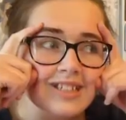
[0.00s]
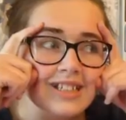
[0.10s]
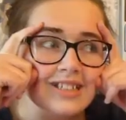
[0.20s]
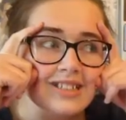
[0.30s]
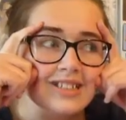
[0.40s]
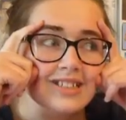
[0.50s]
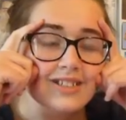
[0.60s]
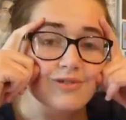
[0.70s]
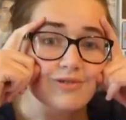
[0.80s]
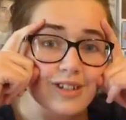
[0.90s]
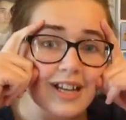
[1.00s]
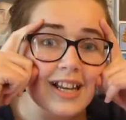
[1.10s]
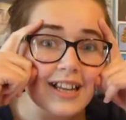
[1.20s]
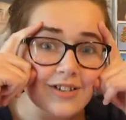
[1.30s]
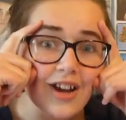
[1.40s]
Because this is a
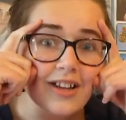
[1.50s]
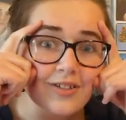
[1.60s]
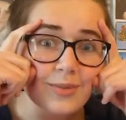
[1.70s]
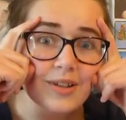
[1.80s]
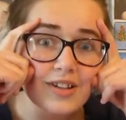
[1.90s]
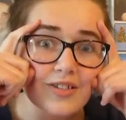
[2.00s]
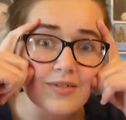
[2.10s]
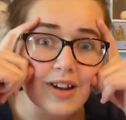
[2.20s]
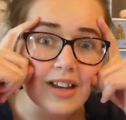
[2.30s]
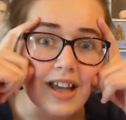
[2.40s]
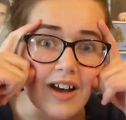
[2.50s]
really attractive position right